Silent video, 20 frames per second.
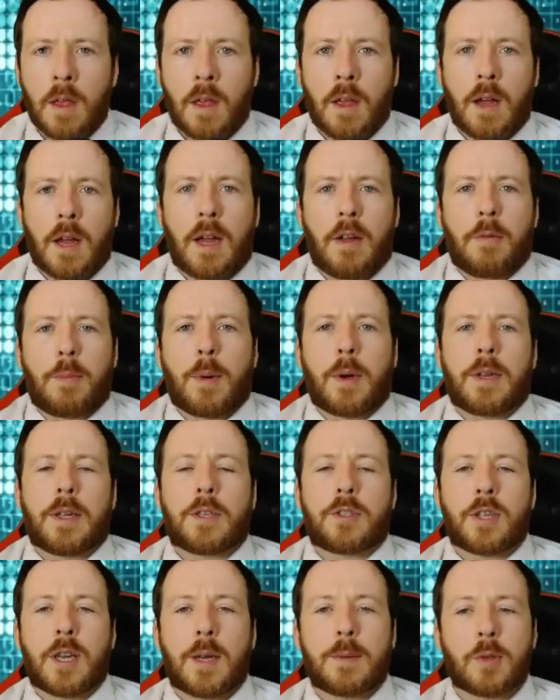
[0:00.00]
Hi everybody,
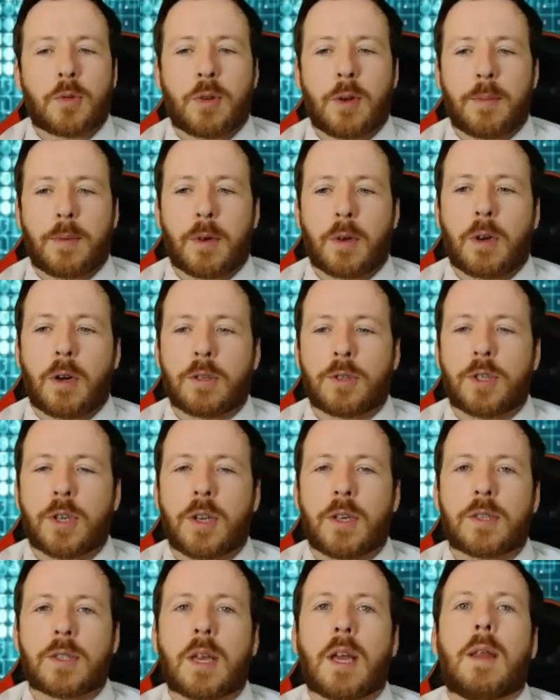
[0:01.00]
it's James of Crypto
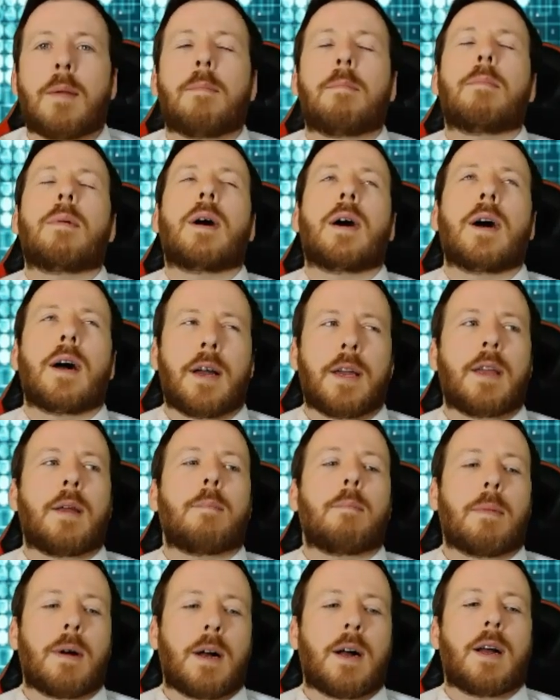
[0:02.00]
Conscious, and my,
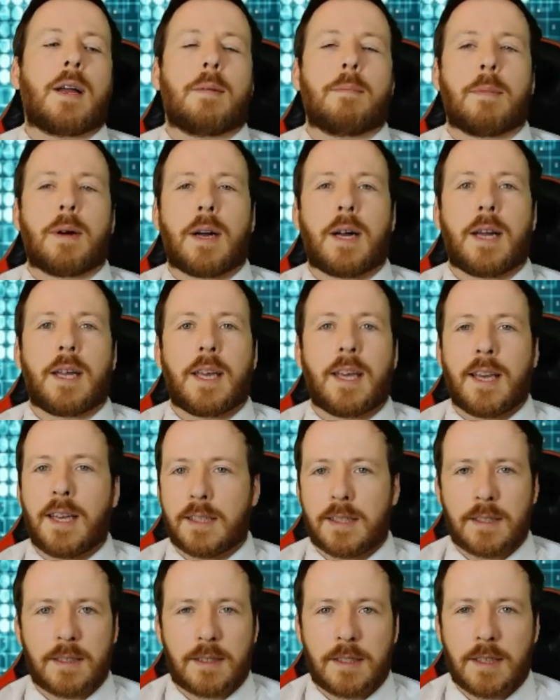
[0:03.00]

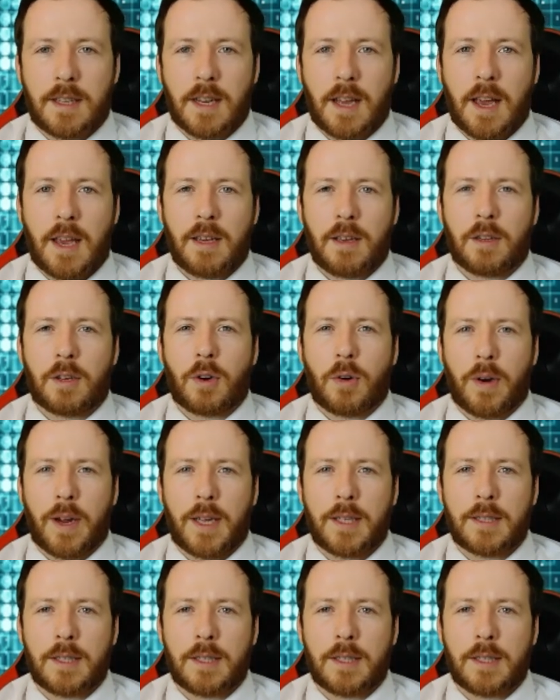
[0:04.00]
isn't today a crazy